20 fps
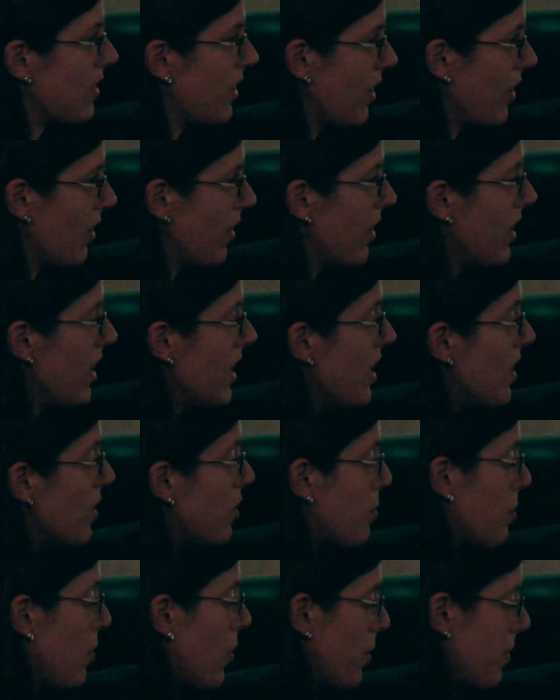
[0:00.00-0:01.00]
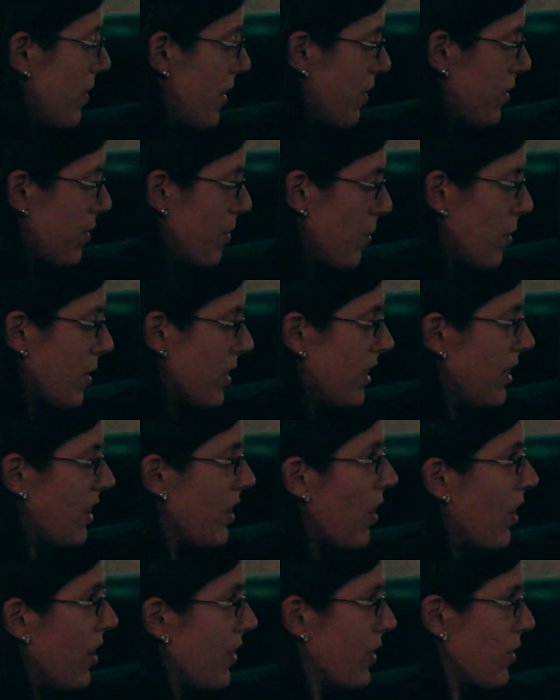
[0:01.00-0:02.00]
They're more of an authority
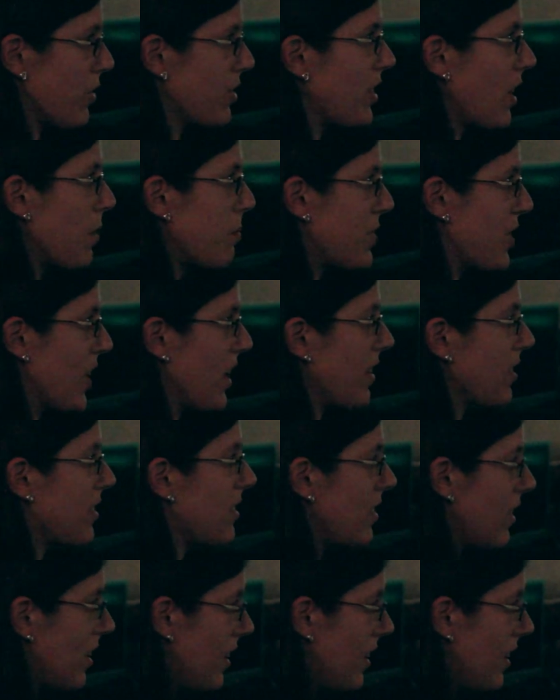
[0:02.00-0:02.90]
on their subject